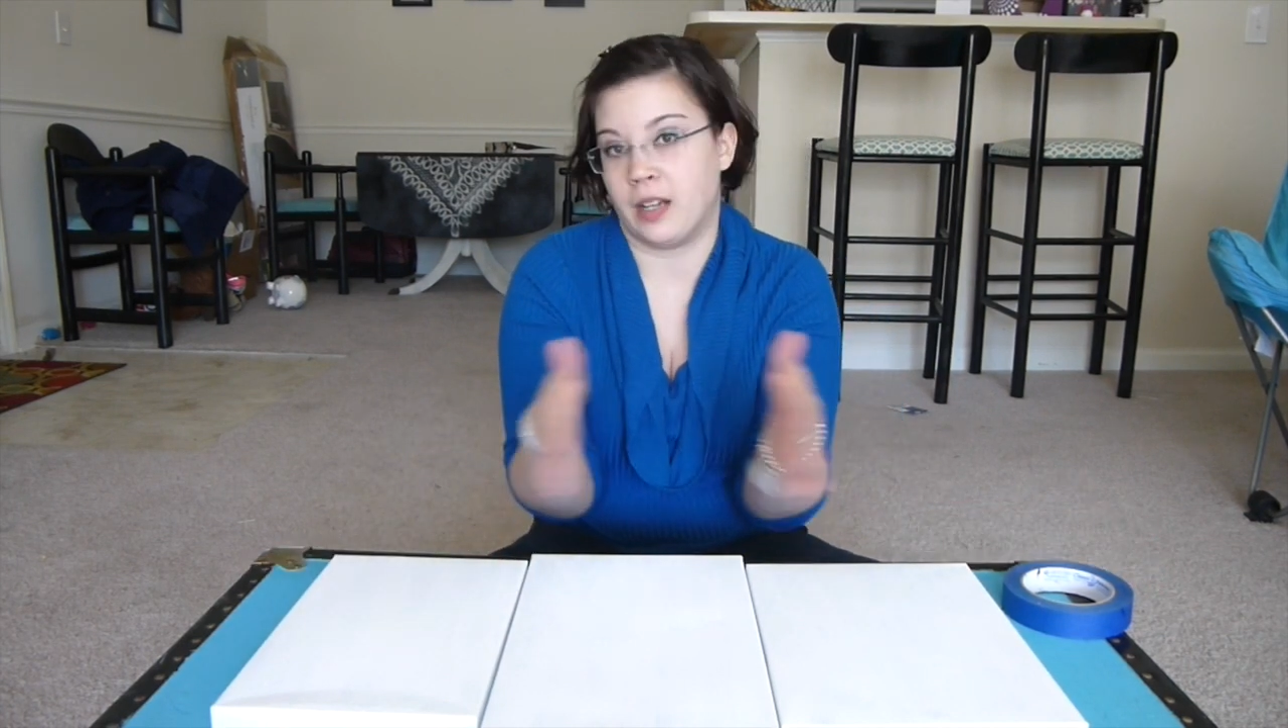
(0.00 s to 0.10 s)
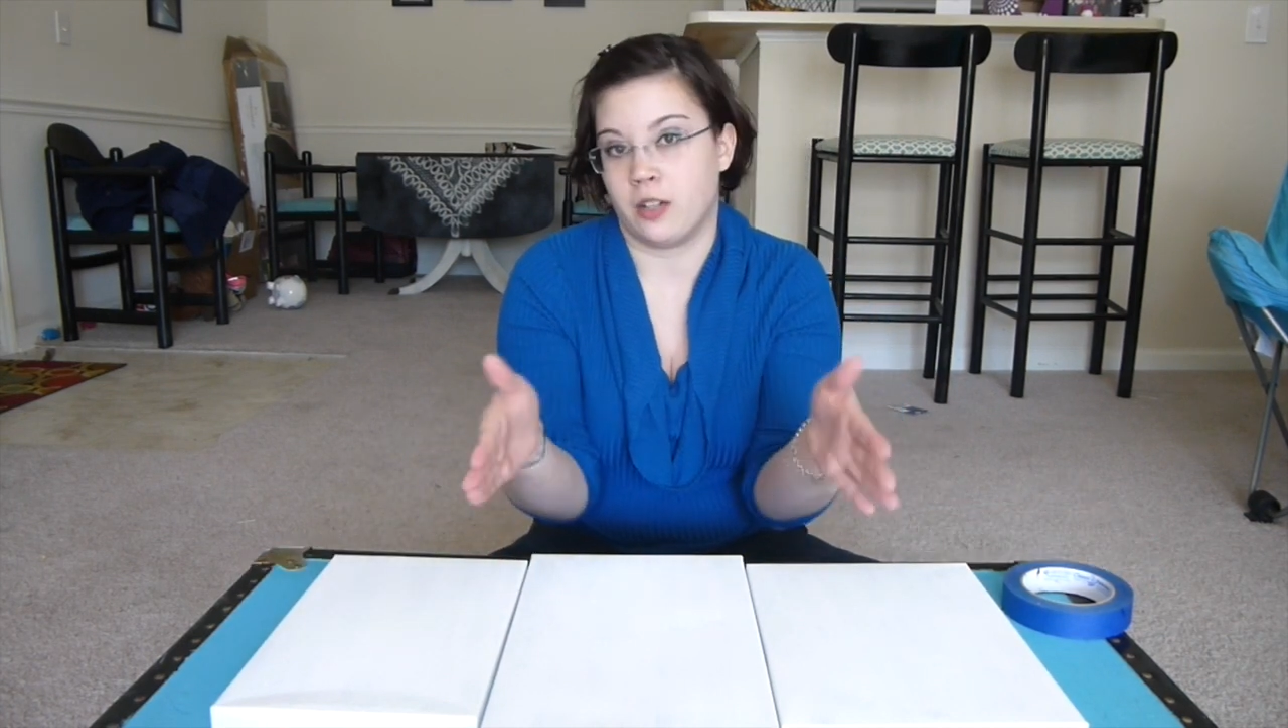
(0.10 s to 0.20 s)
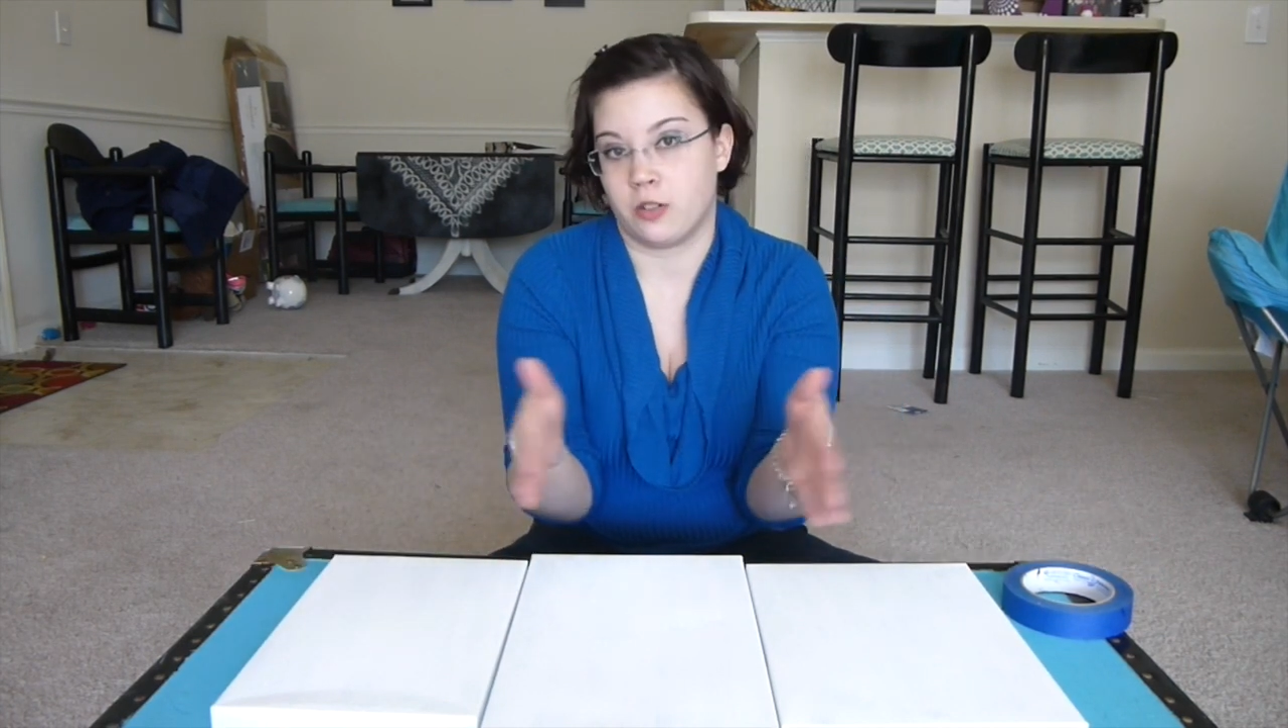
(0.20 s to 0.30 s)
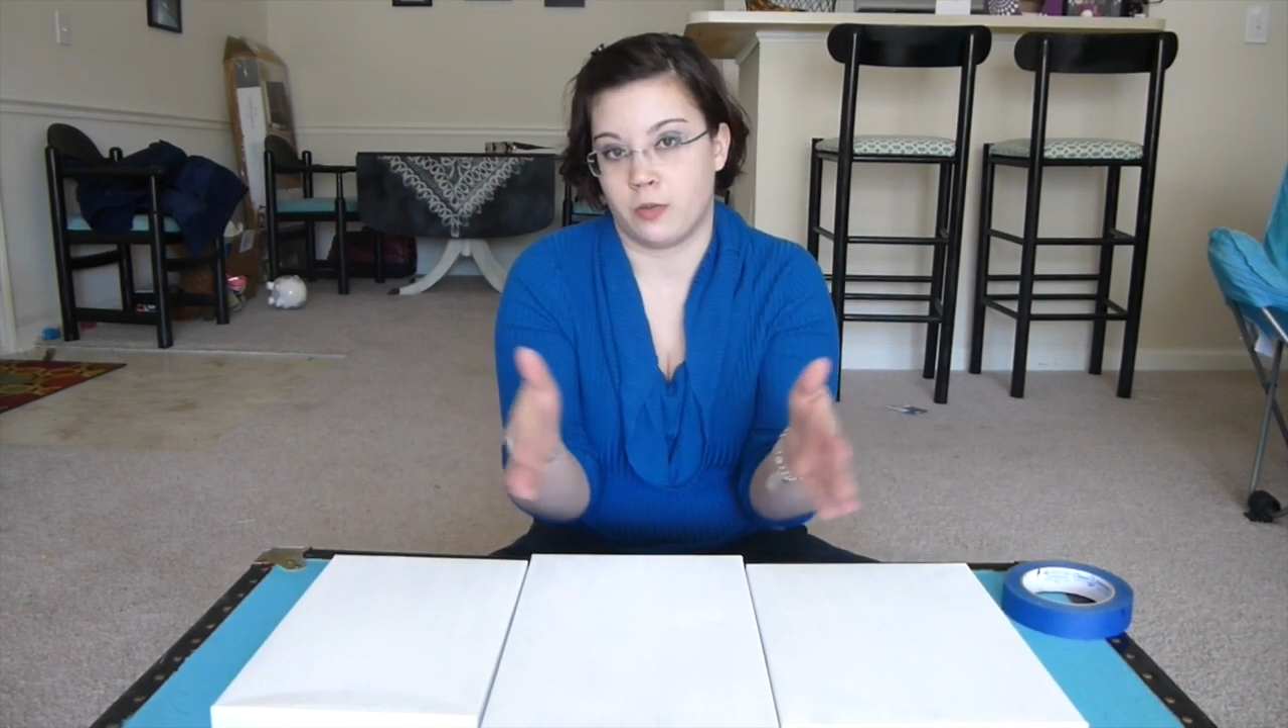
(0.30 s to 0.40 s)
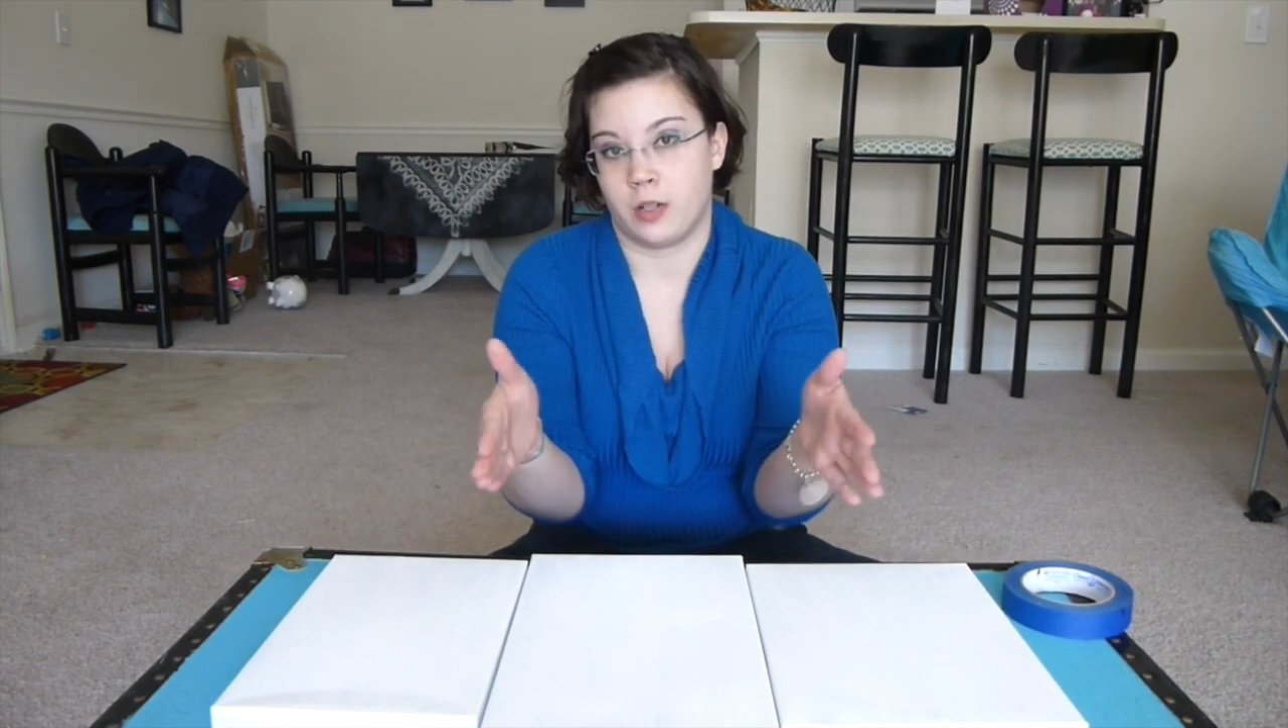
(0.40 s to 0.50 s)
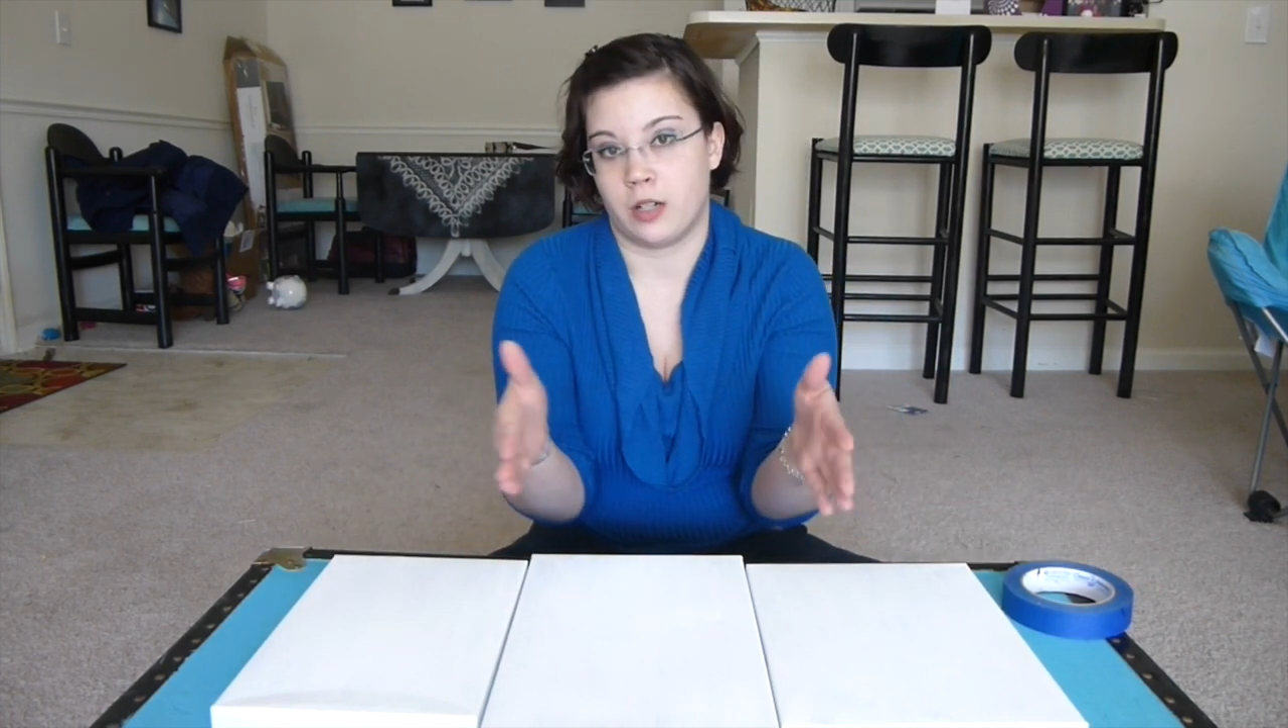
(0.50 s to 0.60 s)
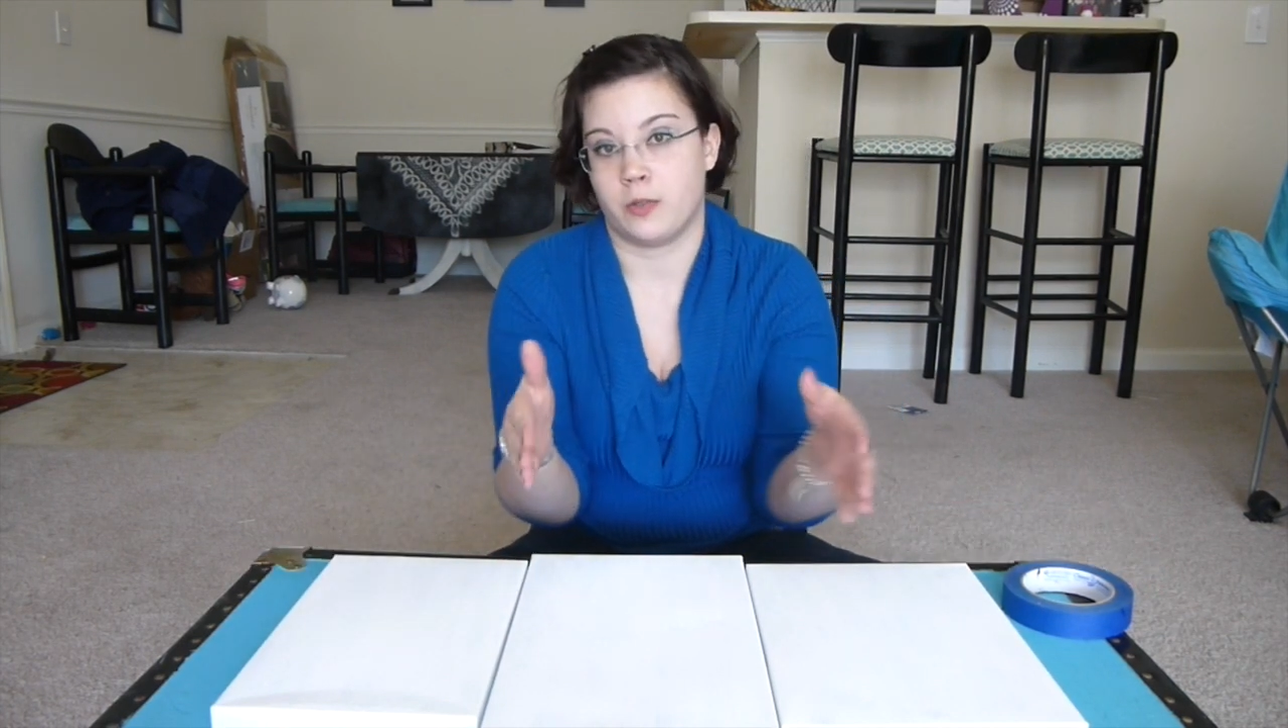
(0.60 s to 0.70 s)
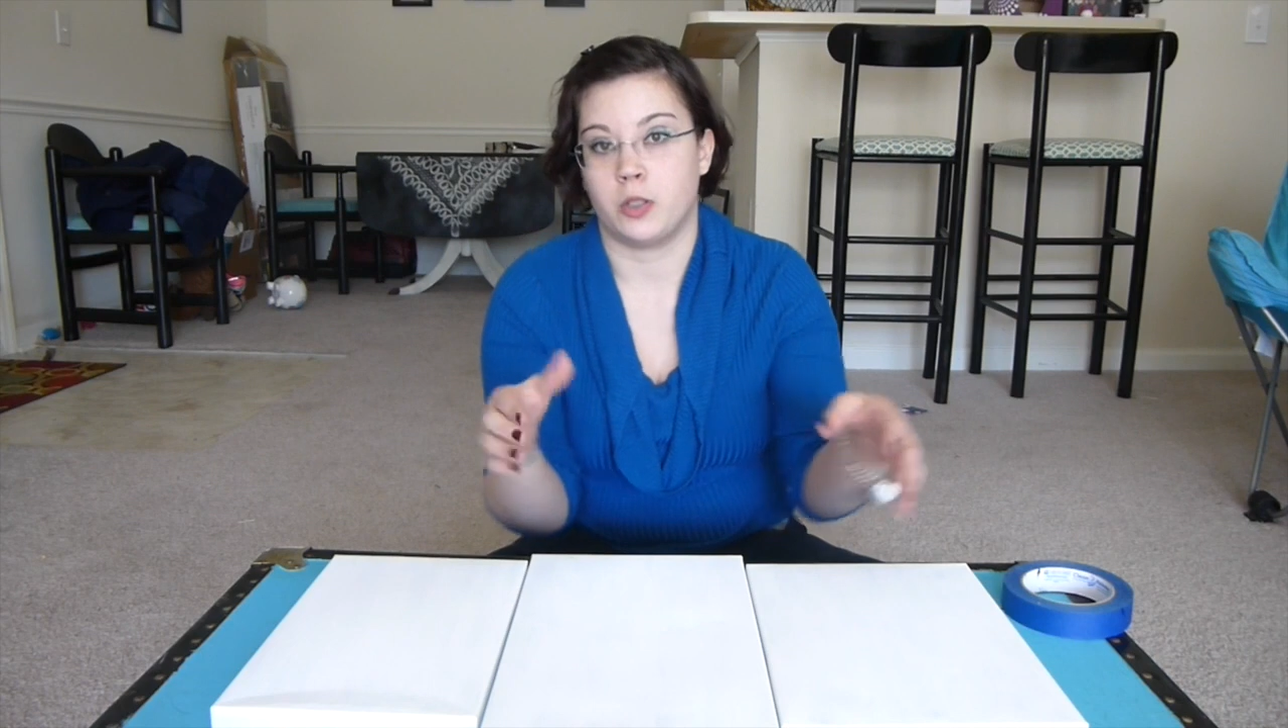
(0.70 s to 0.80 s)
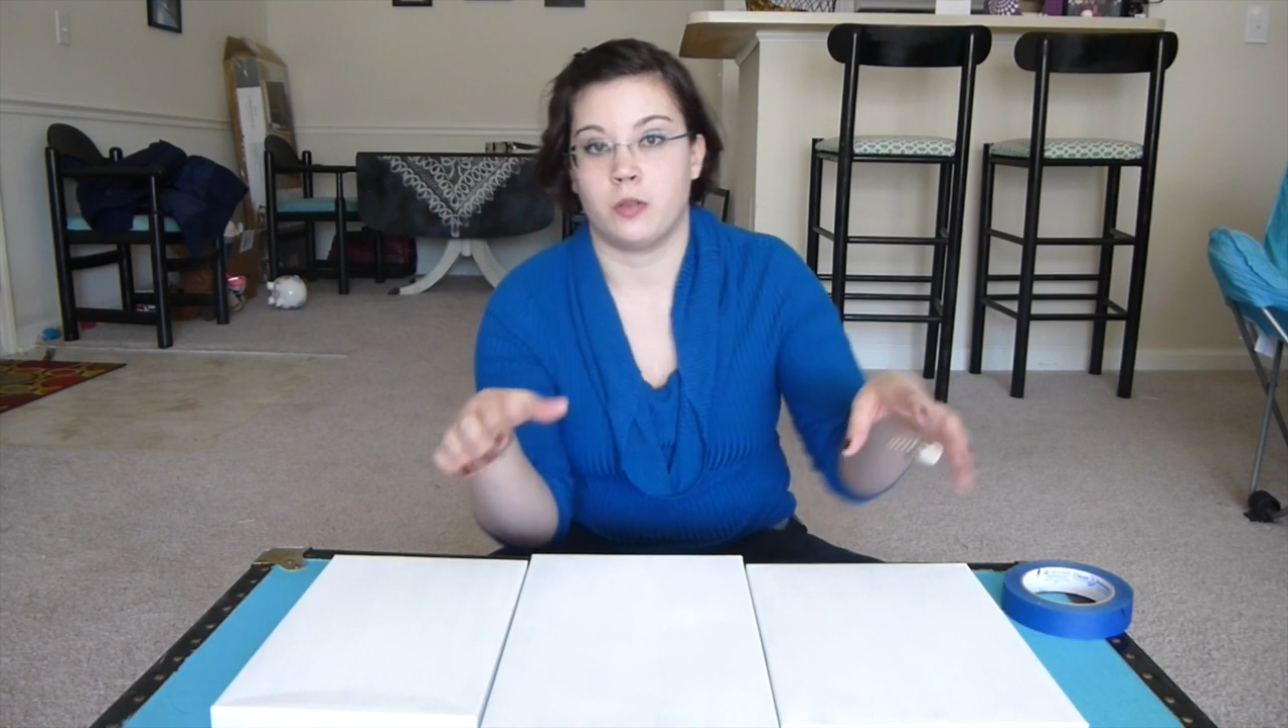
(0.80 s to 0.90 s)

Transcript: an inch or whatever,